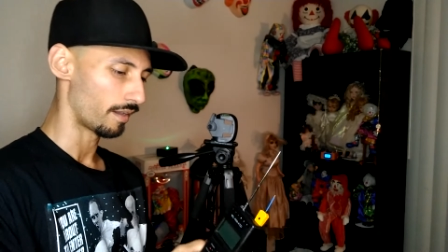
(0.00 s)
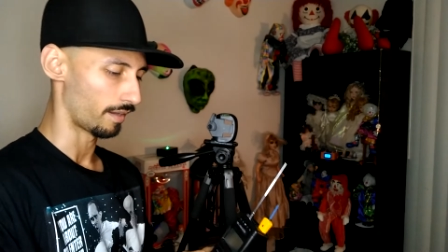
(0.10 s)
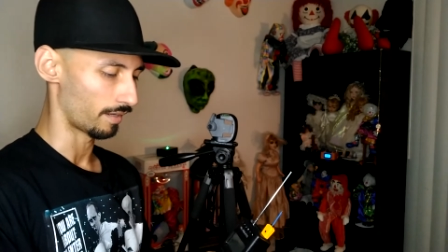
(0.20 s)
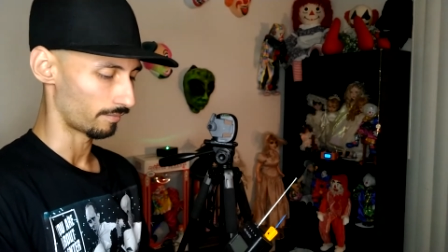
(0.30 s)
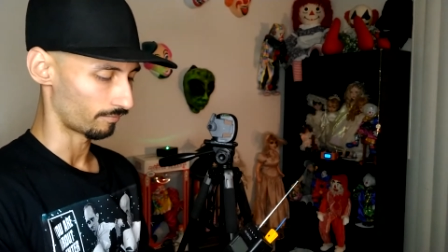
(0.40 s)

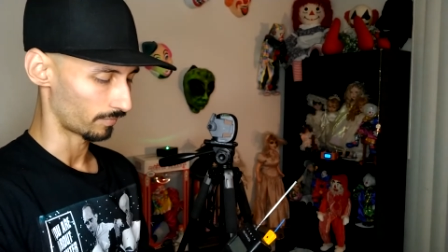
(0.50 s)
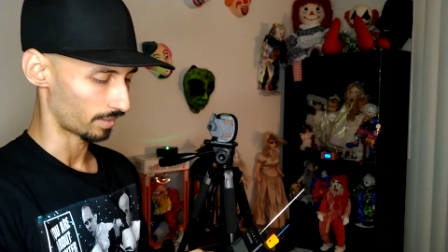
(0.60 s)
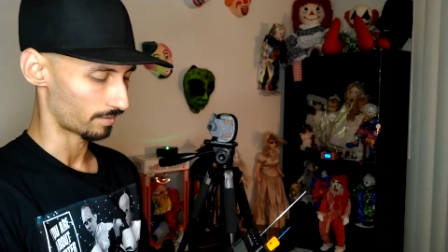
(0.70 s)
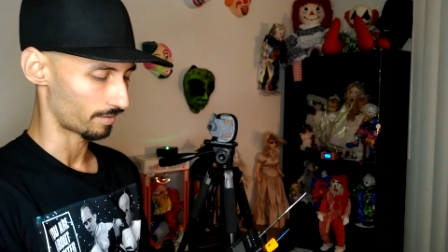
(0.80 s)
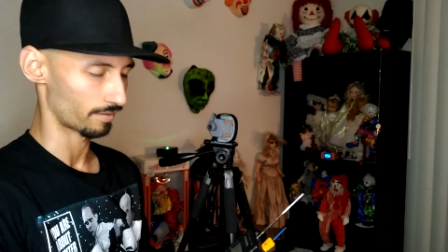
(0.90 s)
And
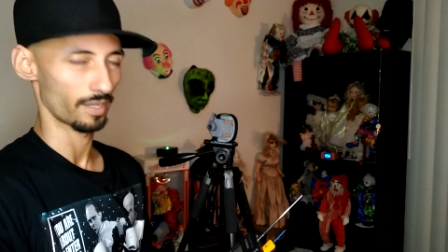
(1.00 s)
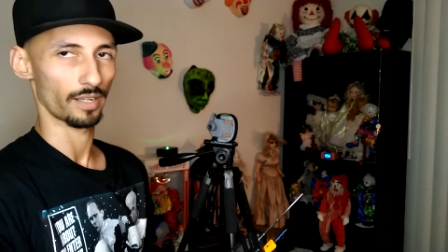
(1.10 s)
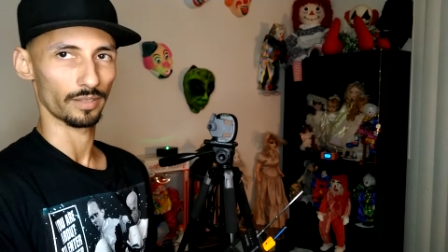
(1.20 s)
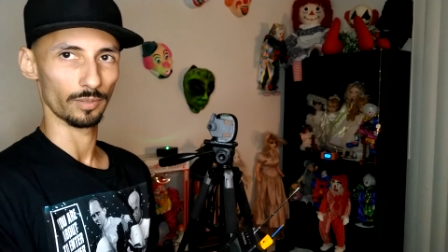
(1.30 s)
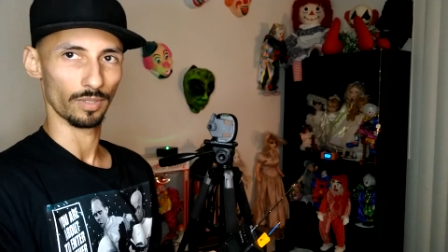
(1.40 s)
that's
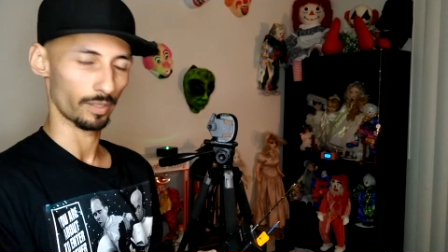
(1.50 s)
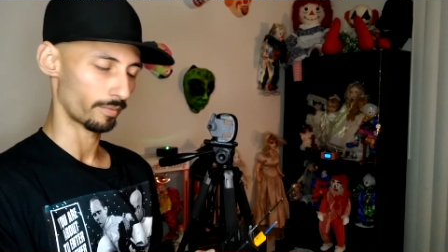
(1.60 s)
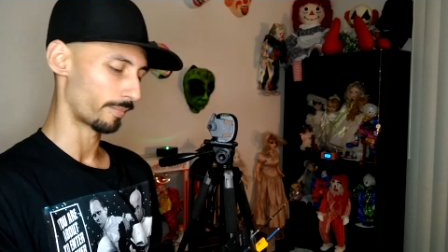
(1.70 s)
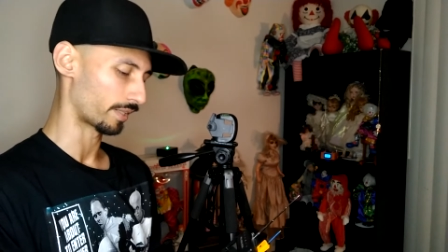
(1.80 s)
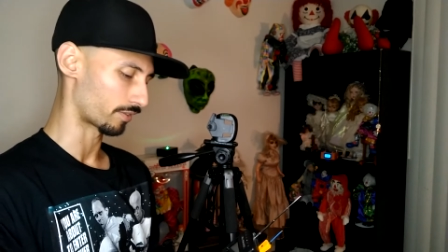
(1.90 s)
exactly what I'm
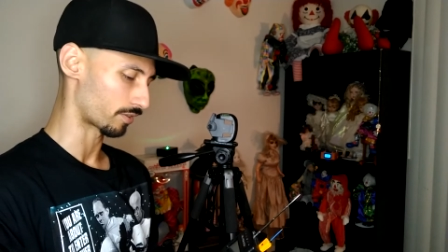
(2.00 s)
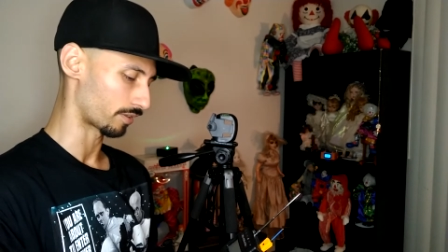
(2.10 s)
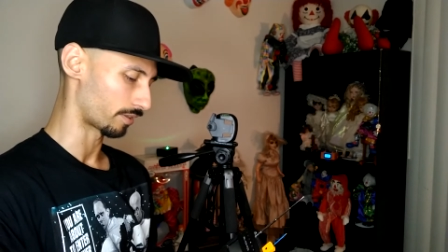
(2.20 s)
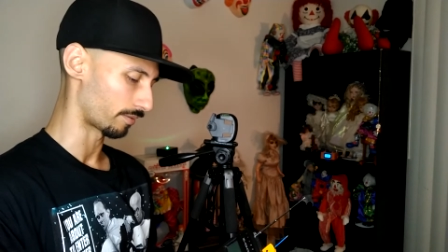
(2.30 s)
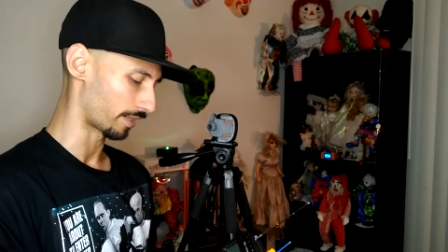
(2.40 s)
about to
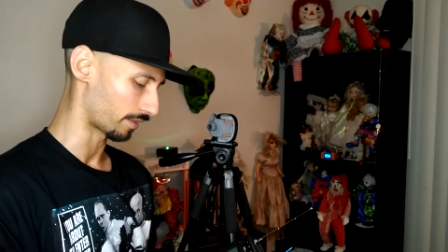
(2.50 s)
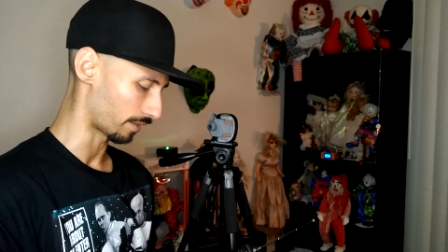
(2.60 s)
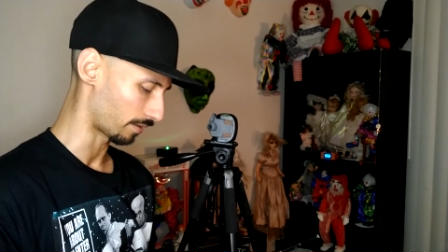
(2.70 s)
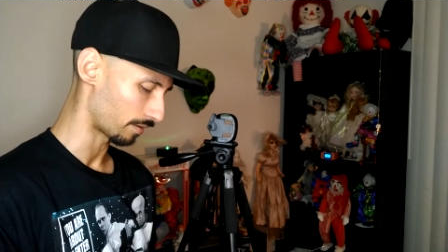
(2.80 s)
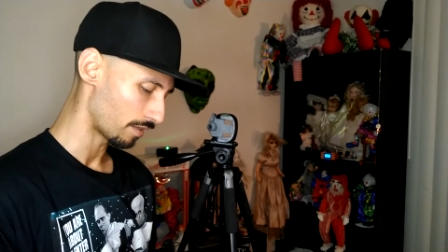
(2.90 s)
show you right
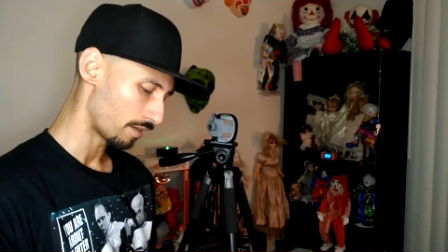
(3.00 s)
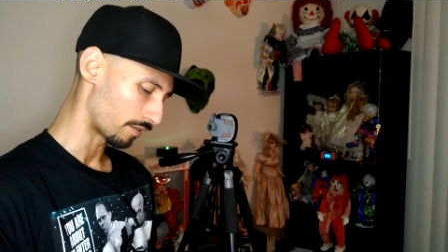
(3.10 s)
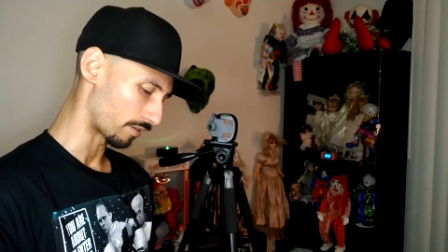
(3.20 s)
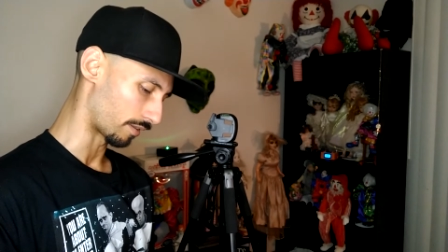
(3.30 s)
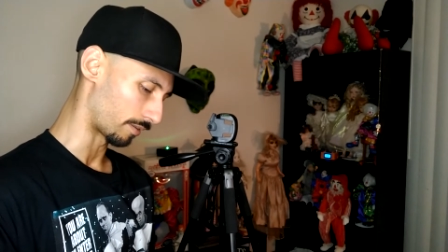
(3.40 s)
now.
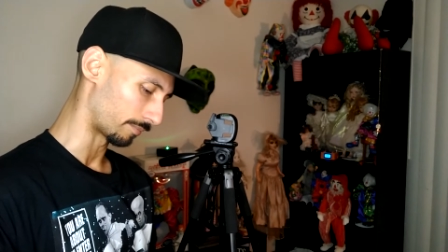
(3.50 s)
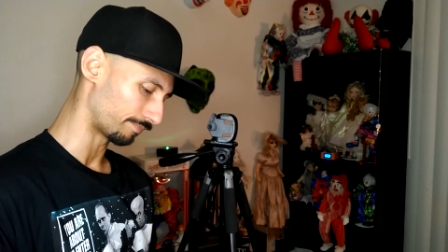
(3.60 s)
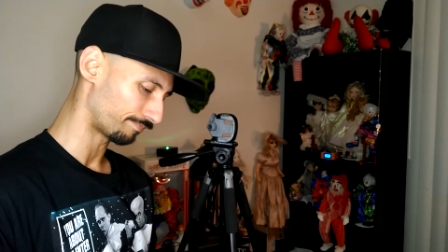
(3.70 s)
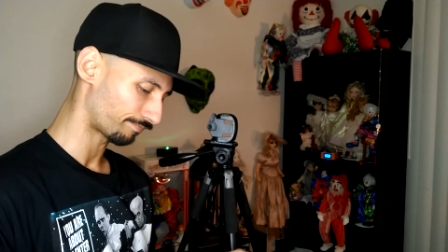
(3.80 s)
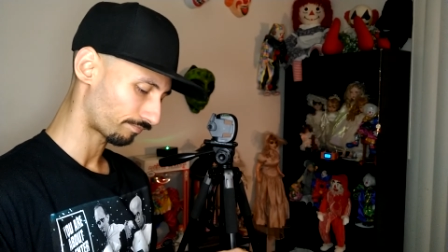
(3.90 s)
So
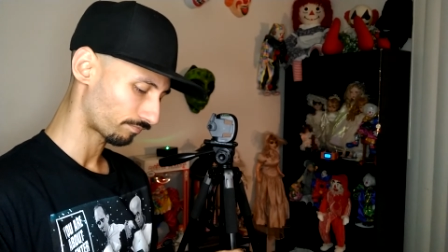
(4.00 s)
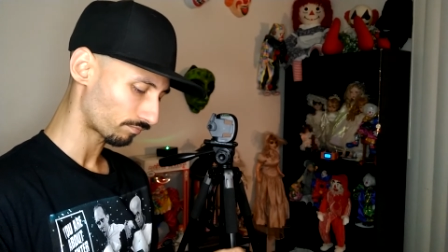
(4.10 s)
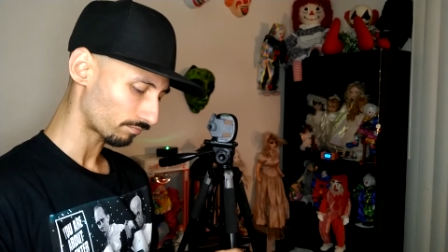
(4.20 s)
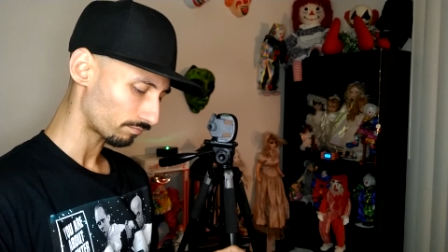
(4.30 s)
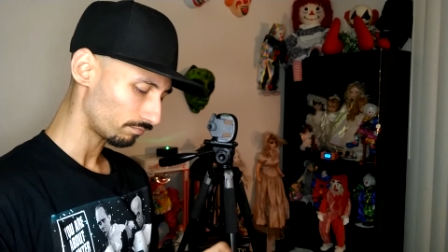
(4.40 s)

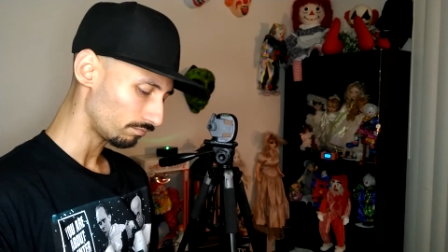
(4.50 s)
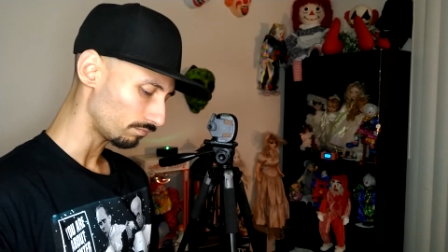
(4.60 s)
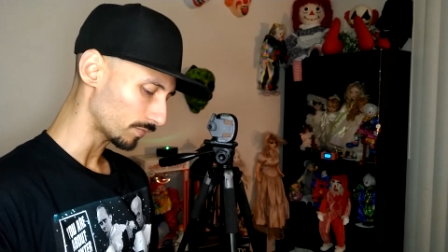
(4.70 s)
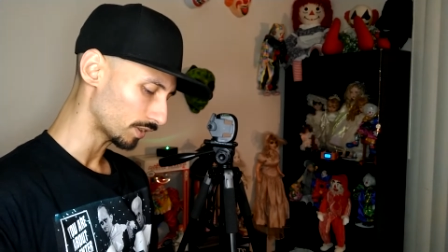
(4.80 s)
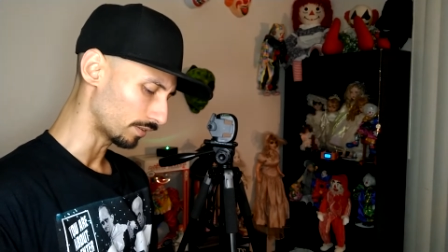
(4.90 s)

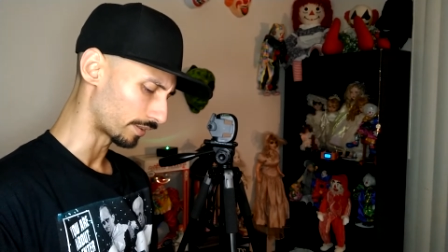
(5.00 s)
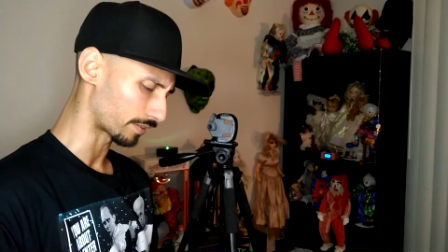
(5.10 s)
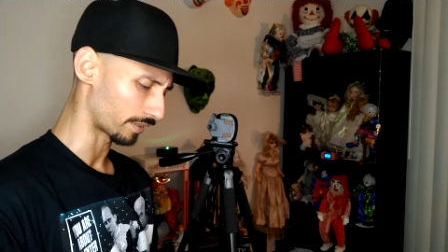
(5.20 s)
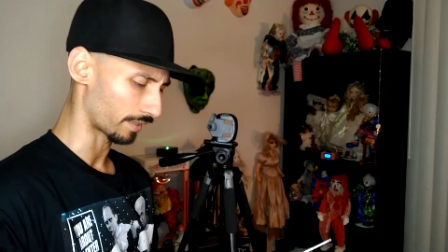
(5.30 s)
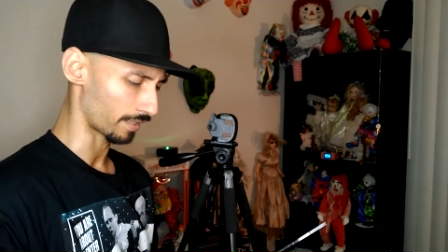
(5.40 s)
let's
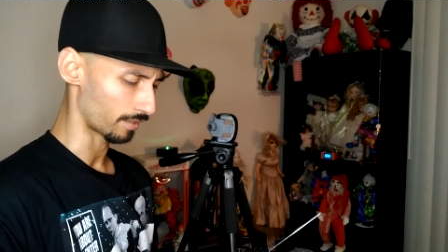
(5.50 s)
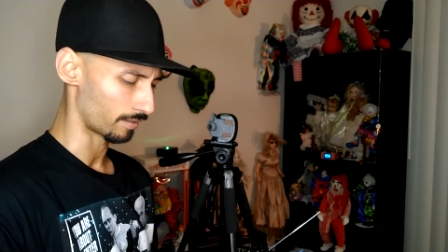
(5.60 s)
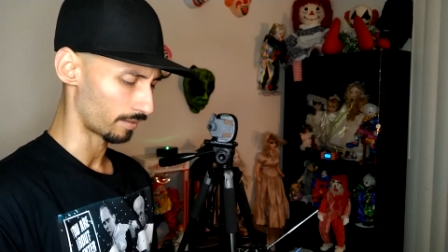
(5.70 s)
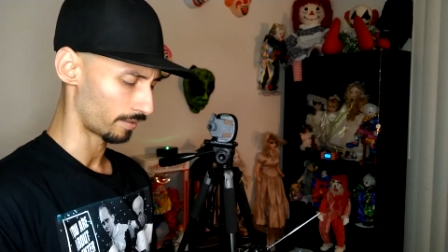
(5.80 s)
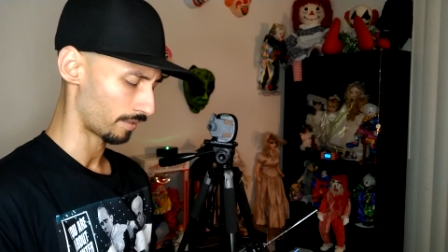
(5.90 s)
get that
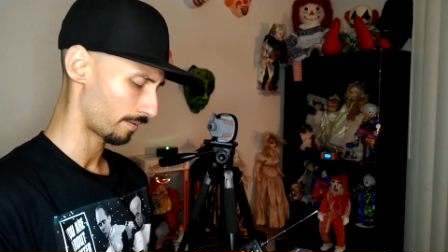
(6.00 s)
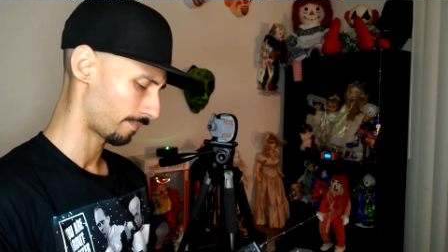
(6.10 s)
going.